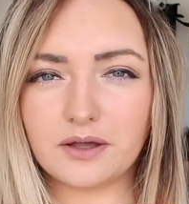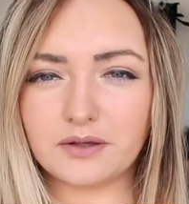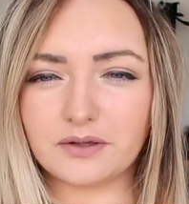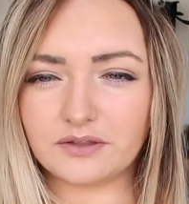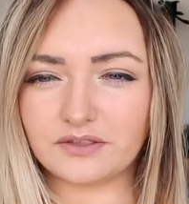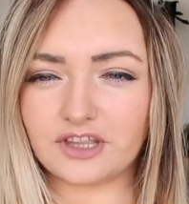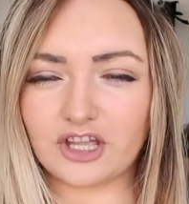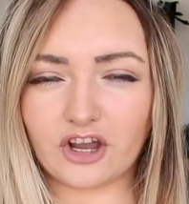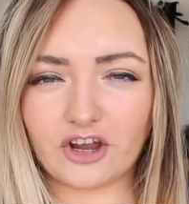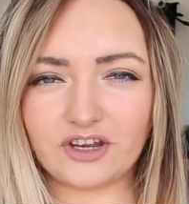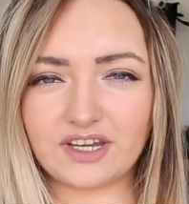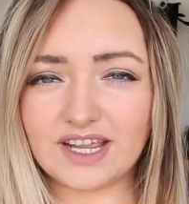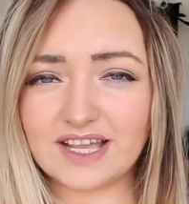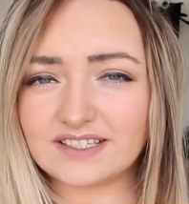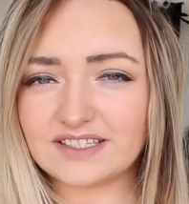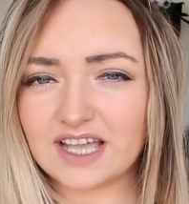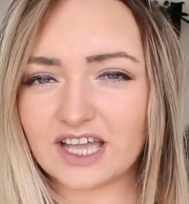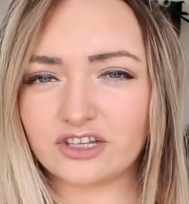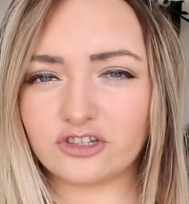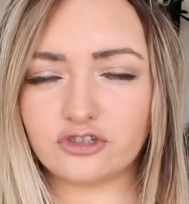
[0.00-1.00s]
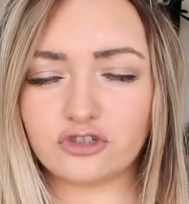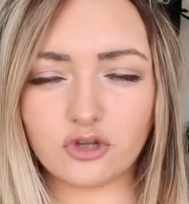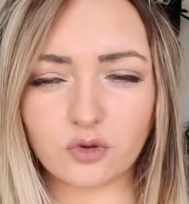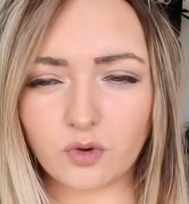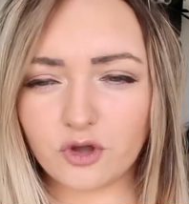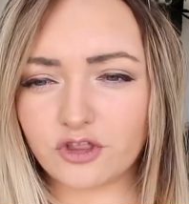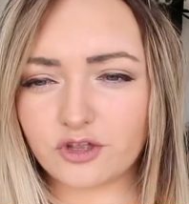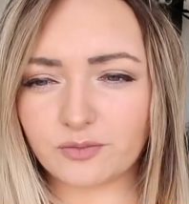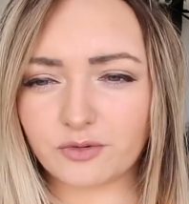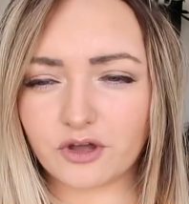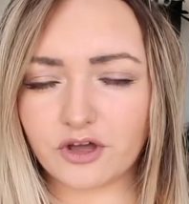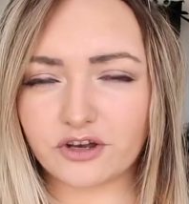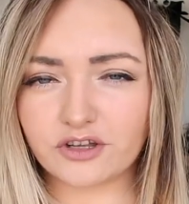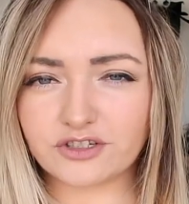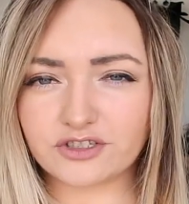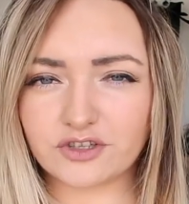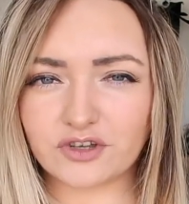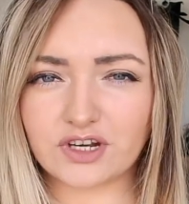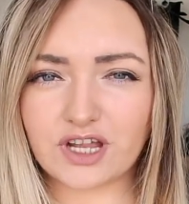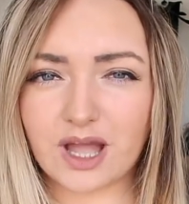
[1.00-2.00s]
The Audi has had no other
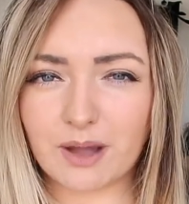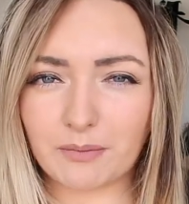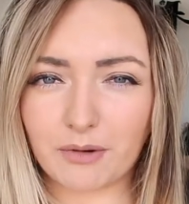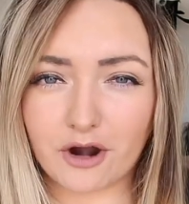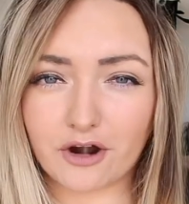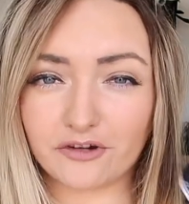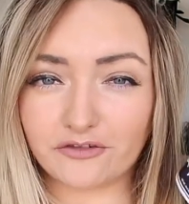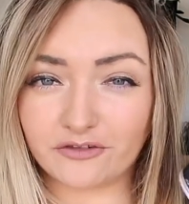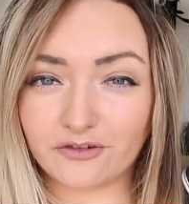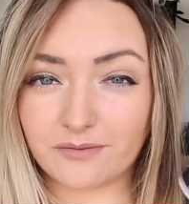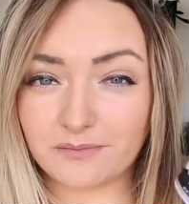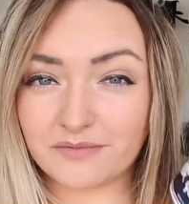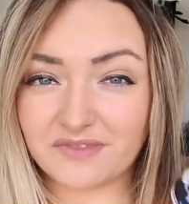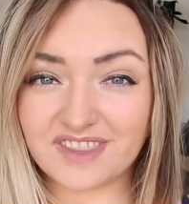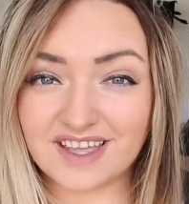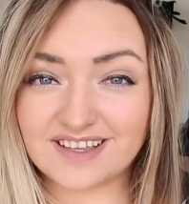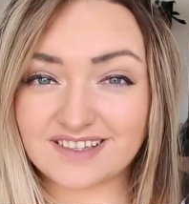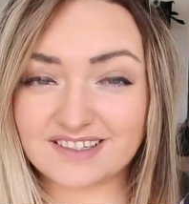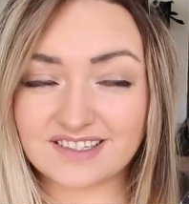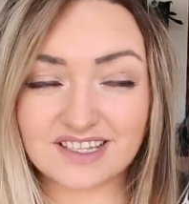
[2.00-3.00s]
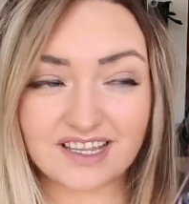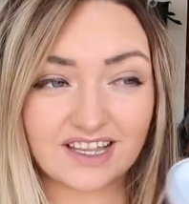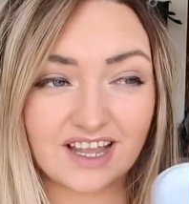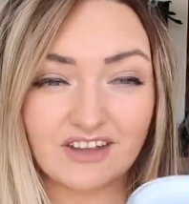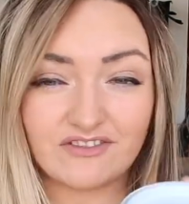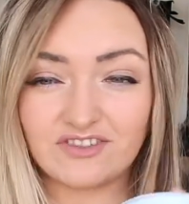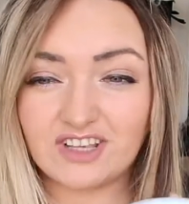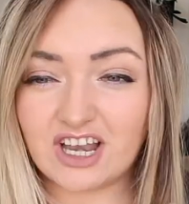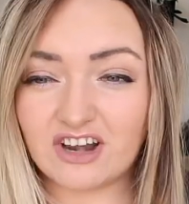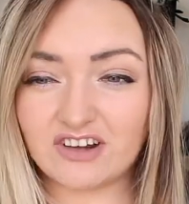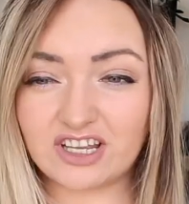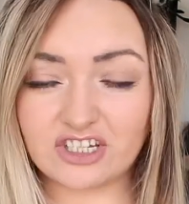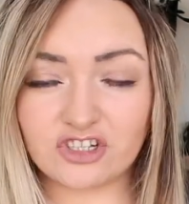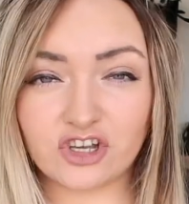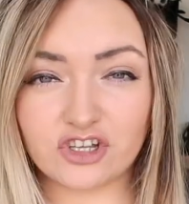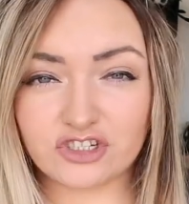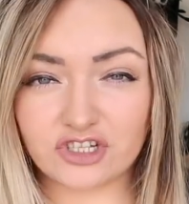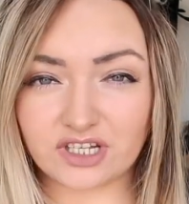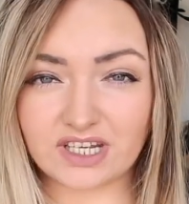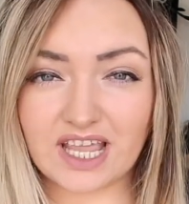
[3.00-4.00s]
products on it apart from this. I've literally
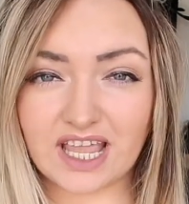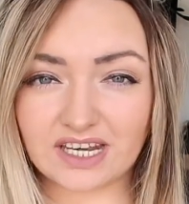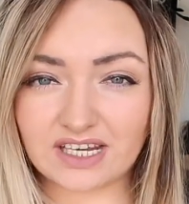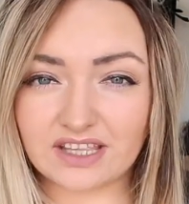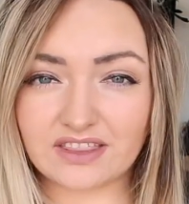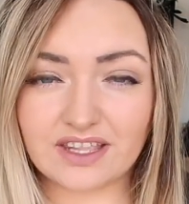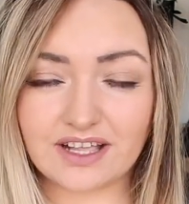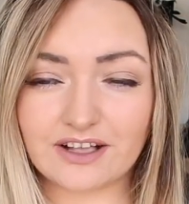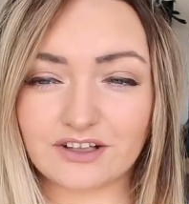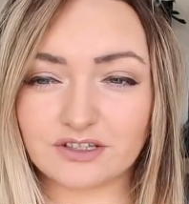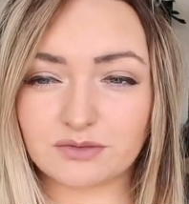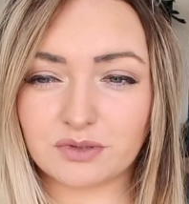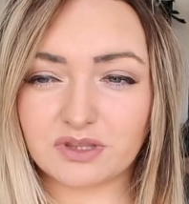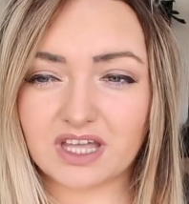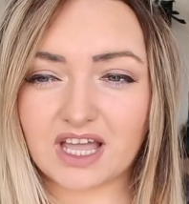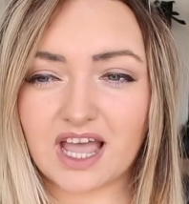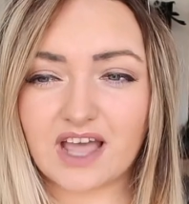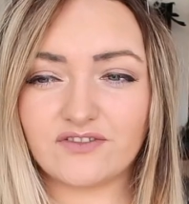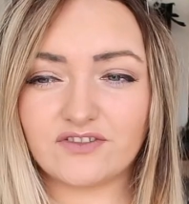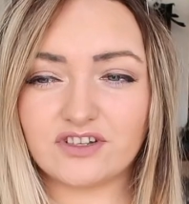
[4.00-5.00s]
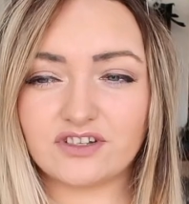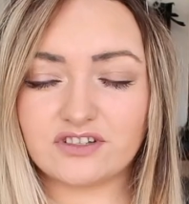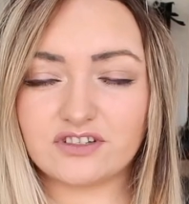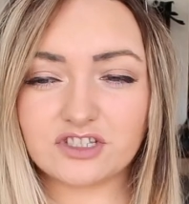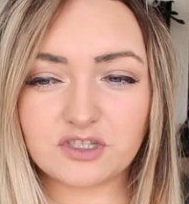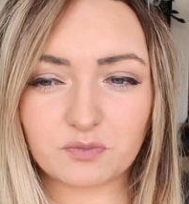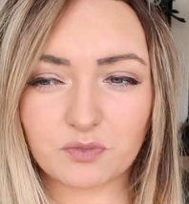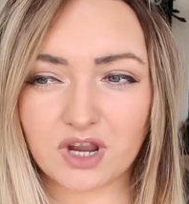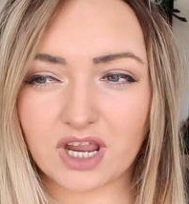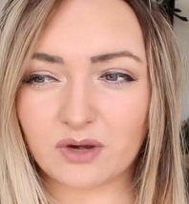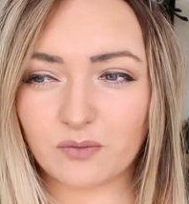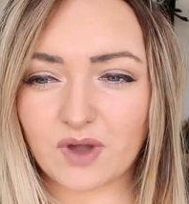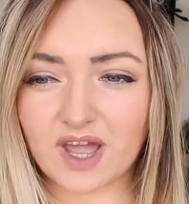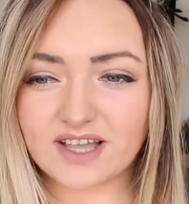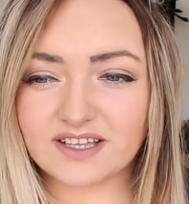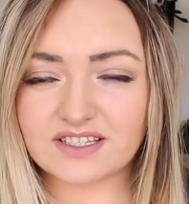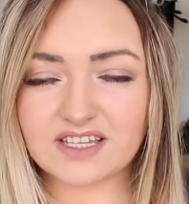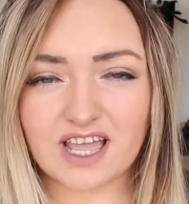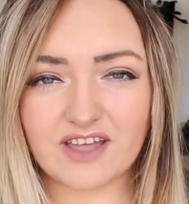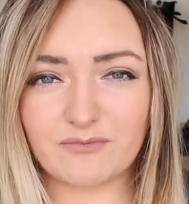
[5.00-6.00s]
not done anything else with it. I haven't sprayed
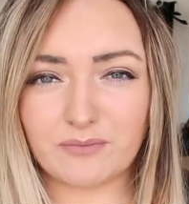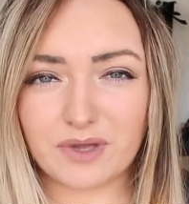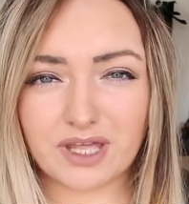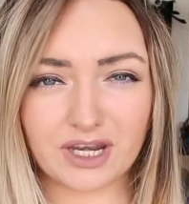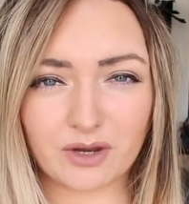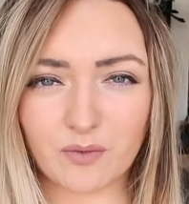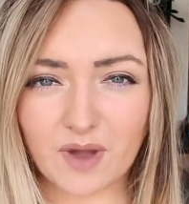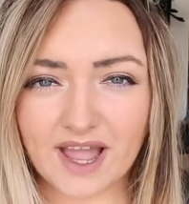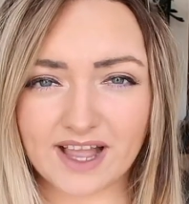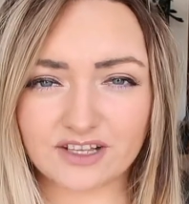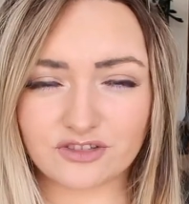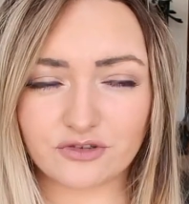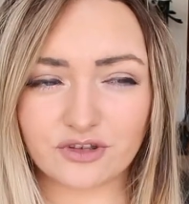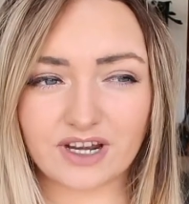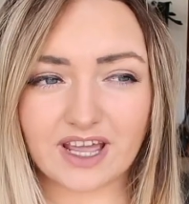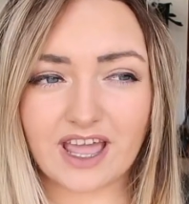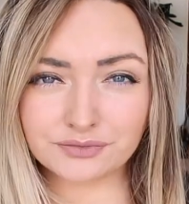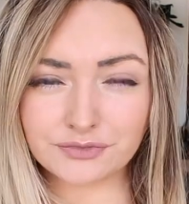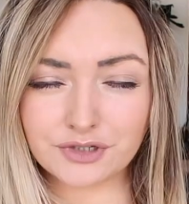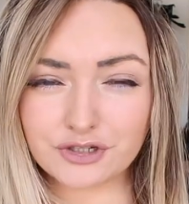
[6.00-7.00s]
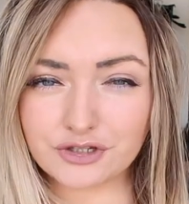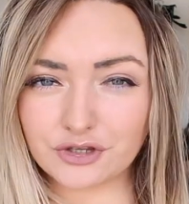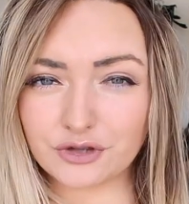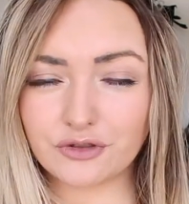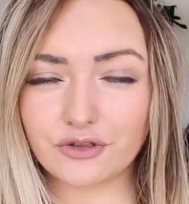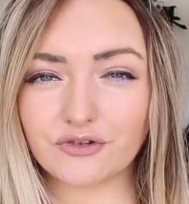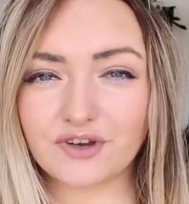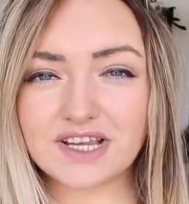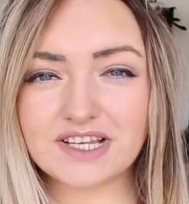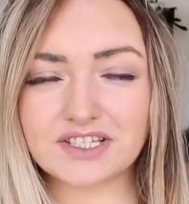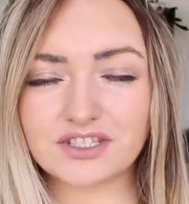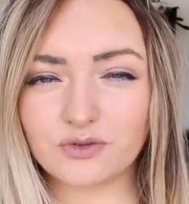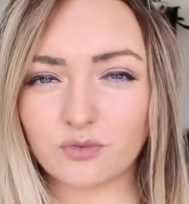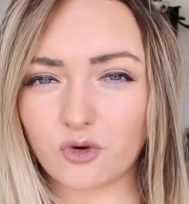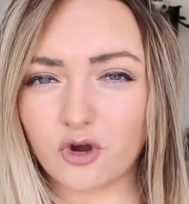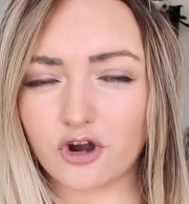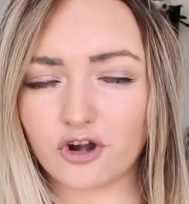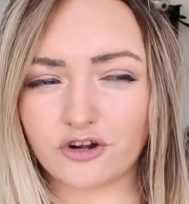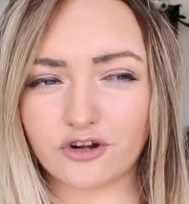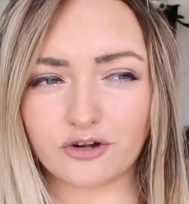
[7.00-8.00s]
wax, I haven't put any wax on it. So the reason the
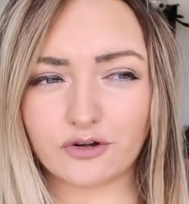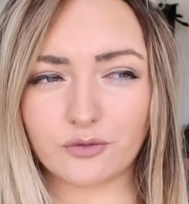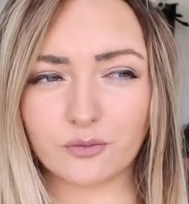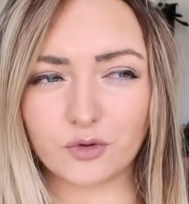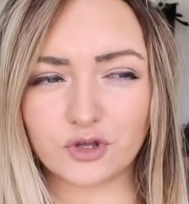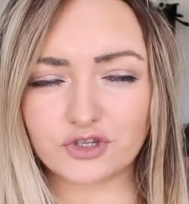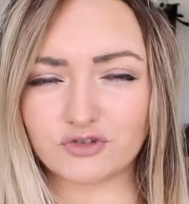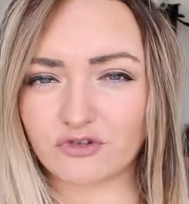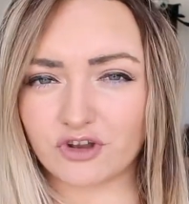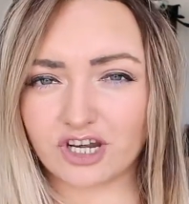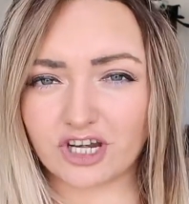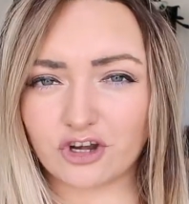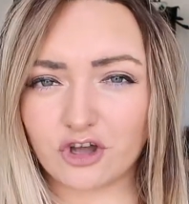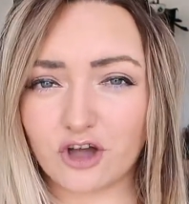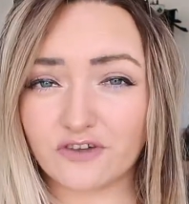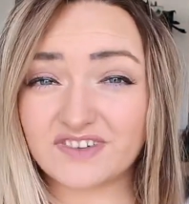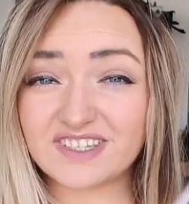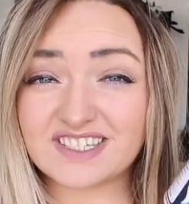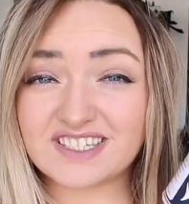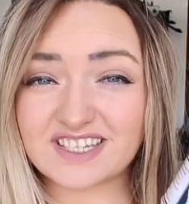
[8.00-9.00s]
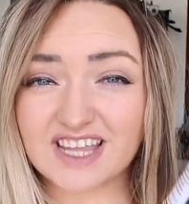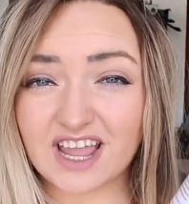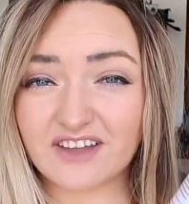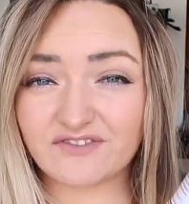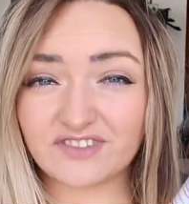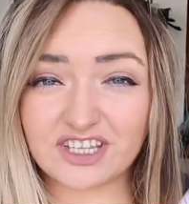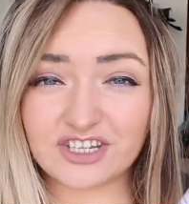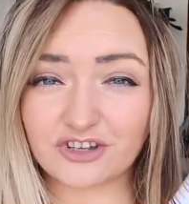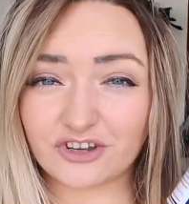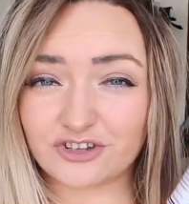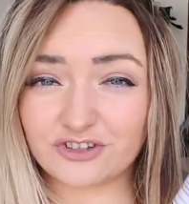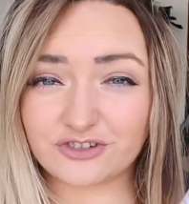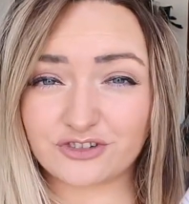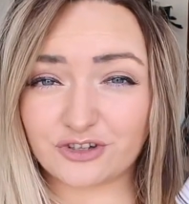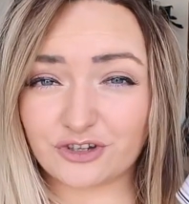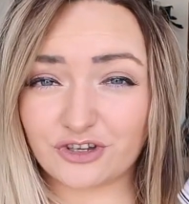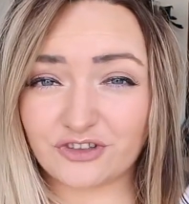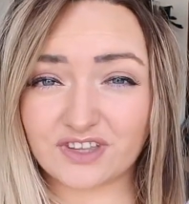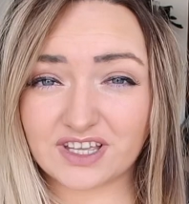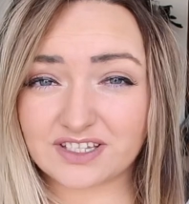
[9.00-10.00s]
water was running off is definitely down
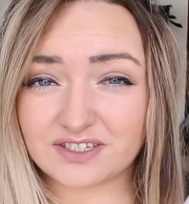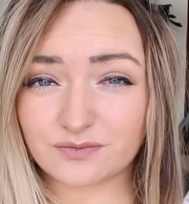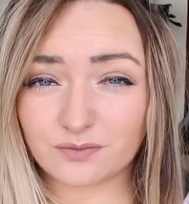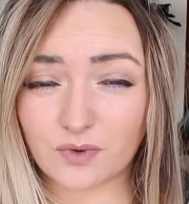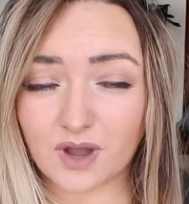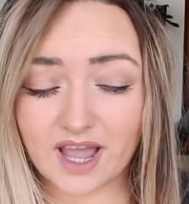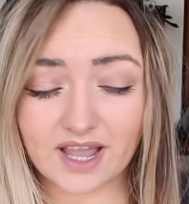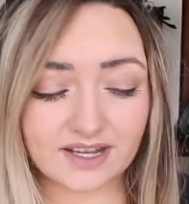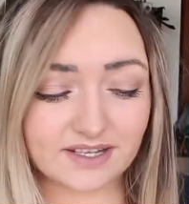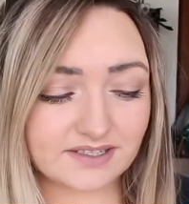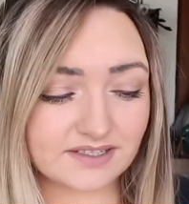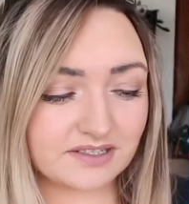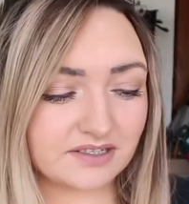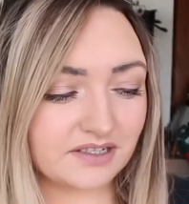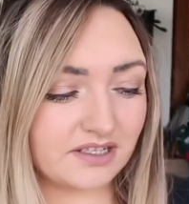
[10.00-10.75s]
to this wax.